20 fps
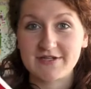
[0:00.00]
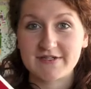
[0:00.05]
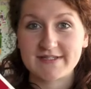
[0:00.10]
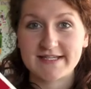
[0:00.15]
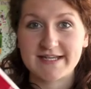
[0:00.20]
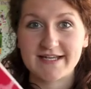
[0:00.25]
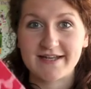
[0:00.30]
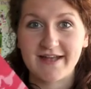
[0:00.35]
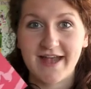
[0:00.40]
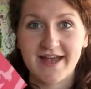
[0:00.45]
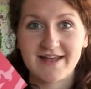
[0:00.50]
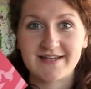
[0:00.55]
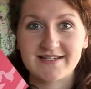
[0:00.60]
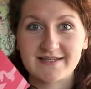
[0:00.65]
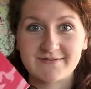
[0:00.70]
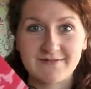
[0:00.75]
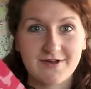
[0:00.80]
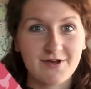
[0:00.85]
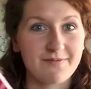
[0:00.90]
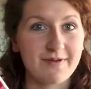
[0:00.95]
interesting
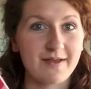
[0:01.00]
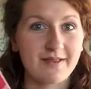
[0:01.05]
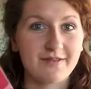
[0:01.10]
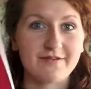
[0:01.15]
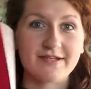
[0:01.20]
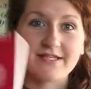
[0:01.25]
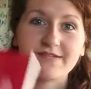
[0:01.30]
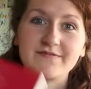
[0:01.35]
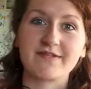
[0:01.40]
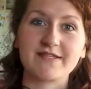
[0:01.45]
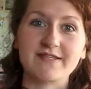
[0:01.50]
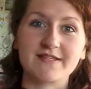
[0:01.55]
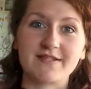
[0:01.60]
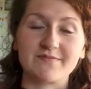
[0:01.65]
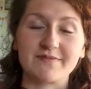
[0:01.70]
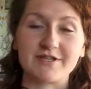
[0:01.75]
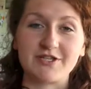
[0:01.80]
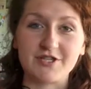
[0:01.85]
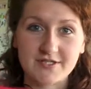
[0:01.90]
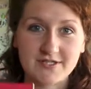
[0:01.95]
and I'm hoping the rest of it's
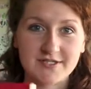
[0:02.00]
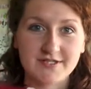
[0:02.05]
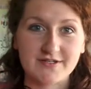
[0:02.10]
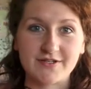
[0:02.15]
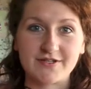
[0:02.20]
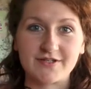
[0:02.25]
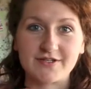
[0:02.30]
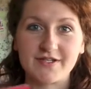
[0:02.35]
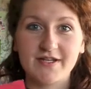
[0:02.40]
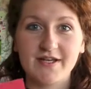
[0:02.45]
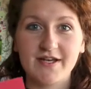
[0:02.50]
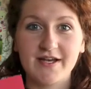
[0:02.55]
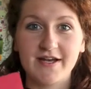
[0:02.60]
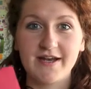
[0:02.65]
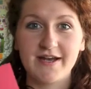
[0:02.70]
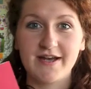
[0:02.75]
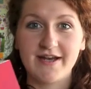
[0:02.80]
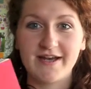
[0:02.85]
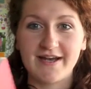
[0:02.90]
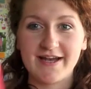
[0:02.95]
going to be just as good.
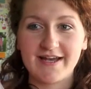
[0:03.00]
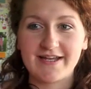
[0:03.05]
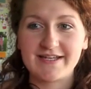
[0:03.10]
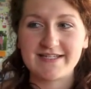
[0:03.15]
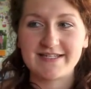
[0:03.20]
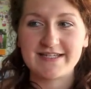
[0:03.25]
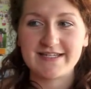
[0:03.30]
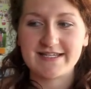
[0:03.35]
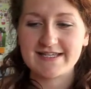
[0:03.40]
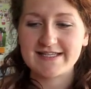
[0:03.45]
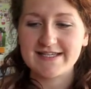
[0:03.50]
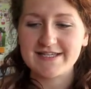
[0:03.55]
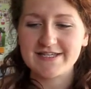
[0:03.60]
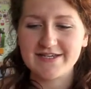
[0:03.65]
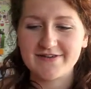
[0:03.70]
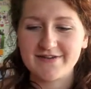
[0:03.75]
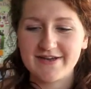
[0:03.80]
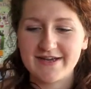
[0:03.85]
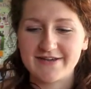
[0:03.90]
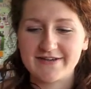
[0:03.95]
And he's
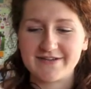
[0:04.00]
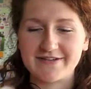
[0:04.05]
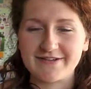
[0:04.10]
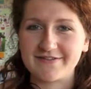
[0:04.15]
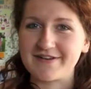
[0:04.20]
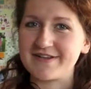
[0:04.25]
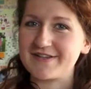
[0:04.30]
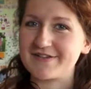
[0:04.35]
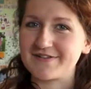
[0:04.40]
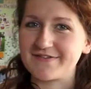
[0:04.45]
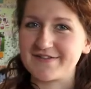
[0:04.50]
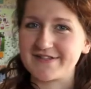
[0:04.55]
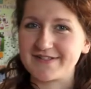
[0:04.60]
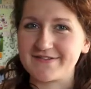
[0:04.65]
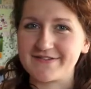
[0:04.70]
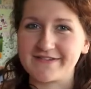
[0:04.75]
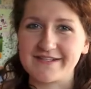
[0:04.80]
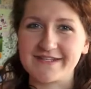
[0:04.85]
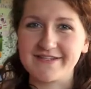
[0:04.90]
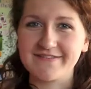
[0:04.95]
actually quite a good narrator of his
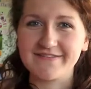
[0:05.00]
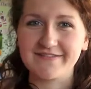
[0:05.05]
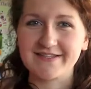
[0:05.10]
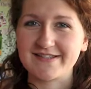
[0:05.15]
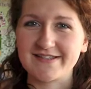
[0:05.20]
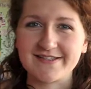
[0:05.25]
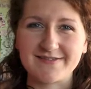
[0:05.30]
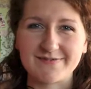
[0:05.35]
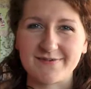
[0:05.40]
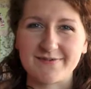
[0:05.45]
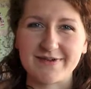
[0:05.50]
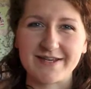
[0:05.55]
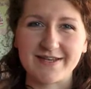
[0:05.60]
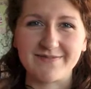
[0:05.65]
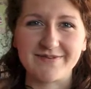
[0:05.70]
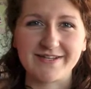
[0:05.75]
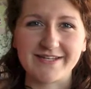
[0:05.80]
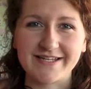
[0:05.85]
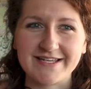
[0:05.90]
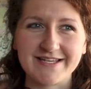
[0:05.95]
own life. That sounds a bit
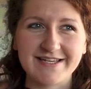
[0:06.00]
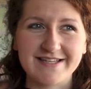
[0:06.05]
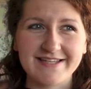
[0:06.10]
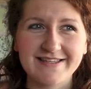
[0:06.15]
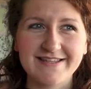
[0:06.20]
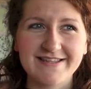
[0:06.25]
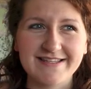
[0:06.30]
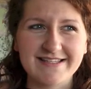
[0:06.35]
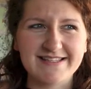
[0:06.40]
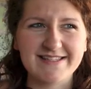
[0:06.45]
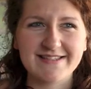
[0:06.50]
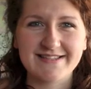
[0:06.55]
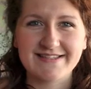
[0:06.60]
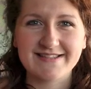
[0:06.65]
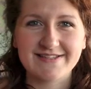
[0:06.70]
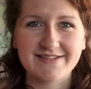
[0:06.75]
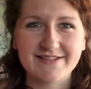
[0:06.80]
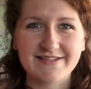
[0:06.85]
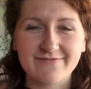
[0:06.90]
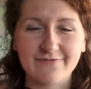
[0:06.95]
weird, but like it's,
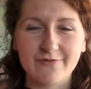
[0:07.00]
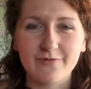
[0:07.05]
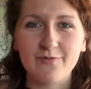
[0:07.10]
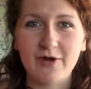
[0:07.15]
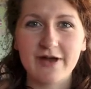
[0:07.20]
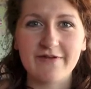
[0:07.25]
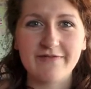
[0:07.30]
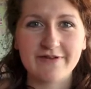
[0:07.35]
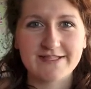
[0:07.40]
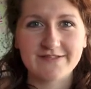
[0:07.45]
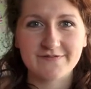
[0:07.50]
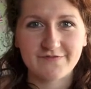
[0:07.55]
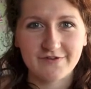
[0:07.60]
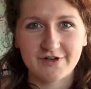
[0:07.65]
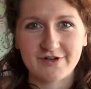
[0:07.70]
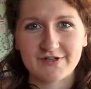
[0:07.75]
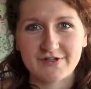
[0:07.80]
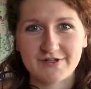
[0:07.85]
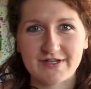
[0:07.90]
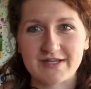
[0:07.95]
from what I read so
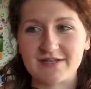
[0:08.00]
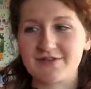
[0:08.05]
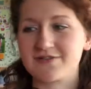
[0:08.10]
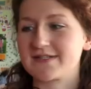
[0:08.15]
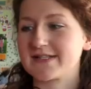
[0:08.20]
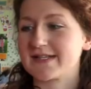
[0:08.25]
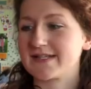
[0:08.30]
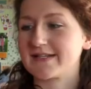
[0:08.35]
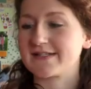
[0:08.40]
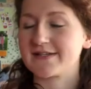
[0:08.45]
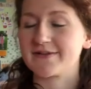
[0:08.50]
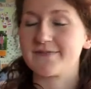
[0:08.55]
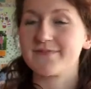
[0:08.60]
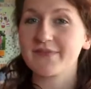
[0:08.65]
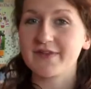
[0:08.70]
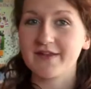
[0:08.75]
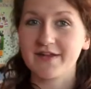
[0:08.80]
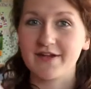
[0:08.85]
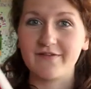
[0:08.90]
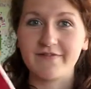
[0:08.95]
far it's really interesting, so
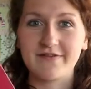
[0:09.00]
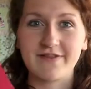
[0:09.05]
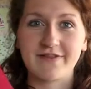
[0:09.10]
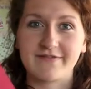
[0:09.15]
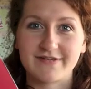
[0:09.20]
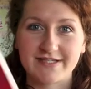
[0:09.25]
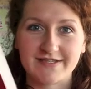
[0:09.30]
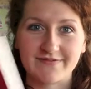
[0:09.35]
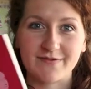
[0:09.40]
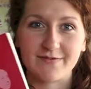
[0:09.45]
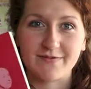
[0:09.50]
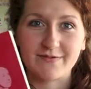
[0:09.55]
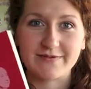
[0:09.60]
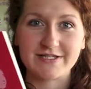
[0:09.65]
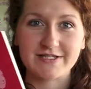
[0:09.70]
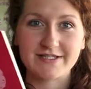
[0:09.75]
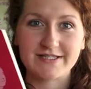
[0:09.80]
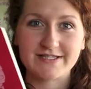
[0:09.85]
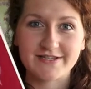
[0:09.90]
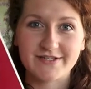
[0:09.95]
hopefully the rest of it will
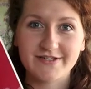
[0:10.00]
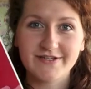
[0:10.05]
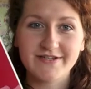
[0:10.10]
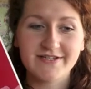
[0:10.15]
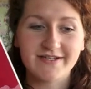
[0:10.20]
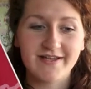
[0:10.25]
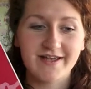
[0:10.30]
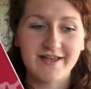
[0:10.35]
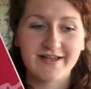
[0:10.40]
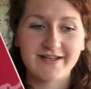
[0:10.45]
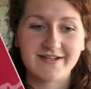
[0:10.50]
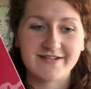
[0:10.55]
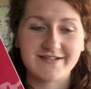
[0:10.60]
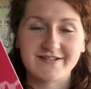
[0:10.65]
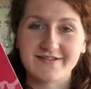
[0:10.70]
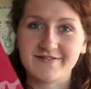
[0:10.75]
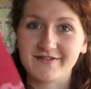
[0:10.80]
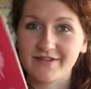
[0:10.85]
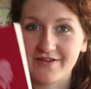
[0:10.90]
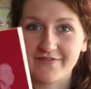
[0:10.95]
be just as good
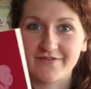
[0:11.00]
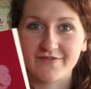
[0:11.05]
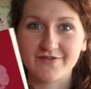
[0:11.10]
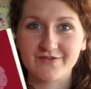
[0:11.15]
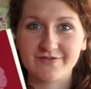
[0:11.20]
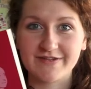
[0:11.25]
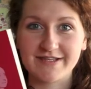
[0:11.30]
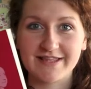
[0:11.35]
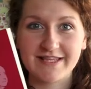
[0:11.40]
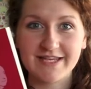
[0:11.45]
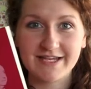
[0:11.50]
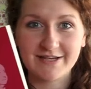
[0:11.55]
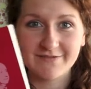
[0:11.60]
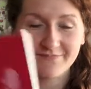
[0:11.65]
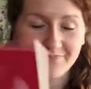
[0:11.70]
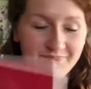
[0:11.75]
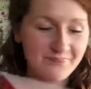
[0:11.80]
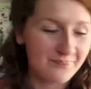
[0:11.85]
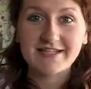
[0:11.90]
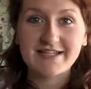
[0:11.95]
and I'm looking forward to reading
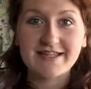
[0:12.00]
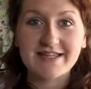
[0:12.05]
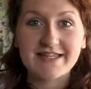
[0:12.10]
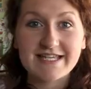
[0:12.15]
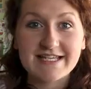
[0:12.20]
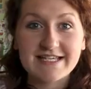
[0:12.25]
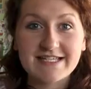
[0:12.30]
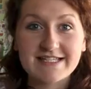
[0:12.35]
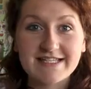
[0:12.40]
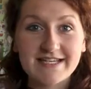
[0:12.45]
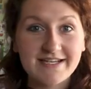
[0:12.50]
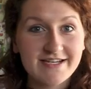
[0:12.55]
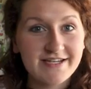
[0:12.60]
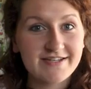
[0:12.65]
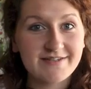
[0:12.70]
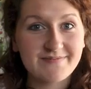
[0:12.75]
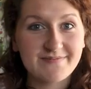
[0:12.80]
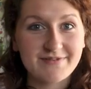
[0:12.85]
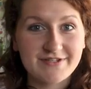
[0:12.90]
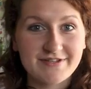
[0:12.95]
that. The
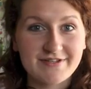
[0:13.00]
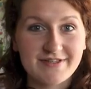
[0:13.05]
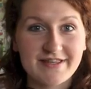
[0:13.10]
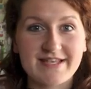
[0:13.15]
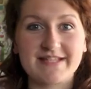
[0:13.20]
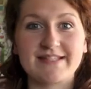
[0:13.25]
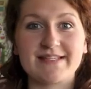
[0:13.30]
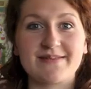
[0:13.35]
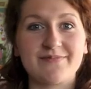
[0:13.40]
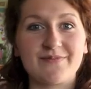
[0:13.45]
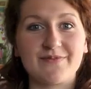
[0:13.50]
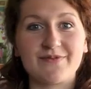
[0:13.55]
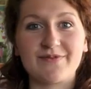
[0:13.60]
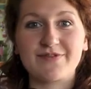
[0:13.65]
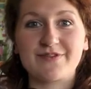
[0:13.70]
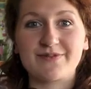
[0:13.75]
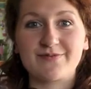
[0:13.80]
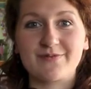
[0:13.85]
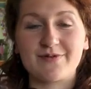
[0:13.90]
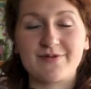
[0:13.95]
second bunch of things I
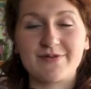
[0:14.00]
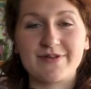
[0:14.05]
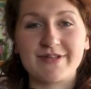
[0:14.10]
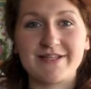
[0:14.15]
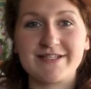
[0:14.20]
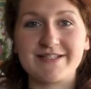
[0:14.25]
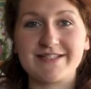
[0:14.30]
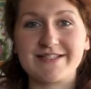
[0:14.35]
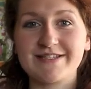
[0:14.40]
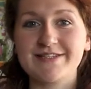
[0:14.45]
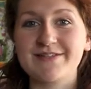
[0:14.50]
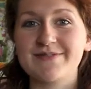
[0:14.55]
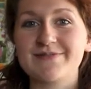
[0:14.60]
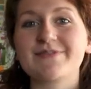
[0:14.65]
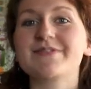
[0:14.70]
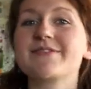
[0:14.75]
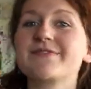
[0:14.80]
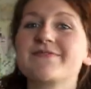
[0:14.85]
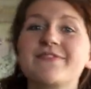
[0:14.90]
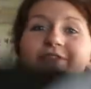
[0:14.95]
bought while in London
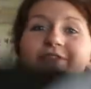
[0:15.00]
was